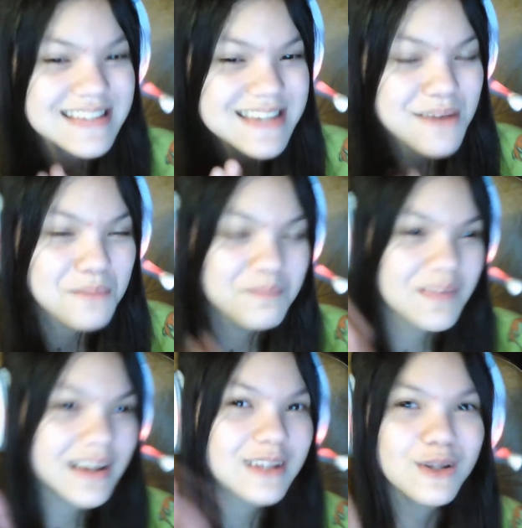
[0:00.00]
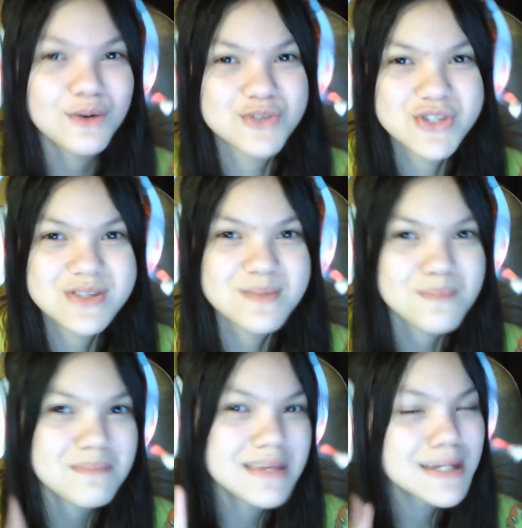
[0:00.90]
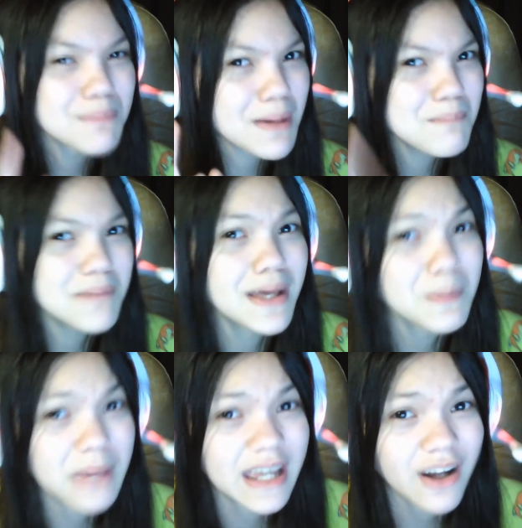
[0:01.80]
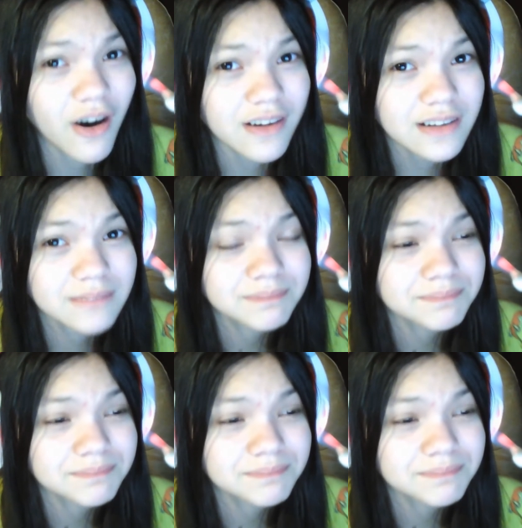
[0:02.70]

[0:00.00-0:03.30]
that's how close me and my mailman are.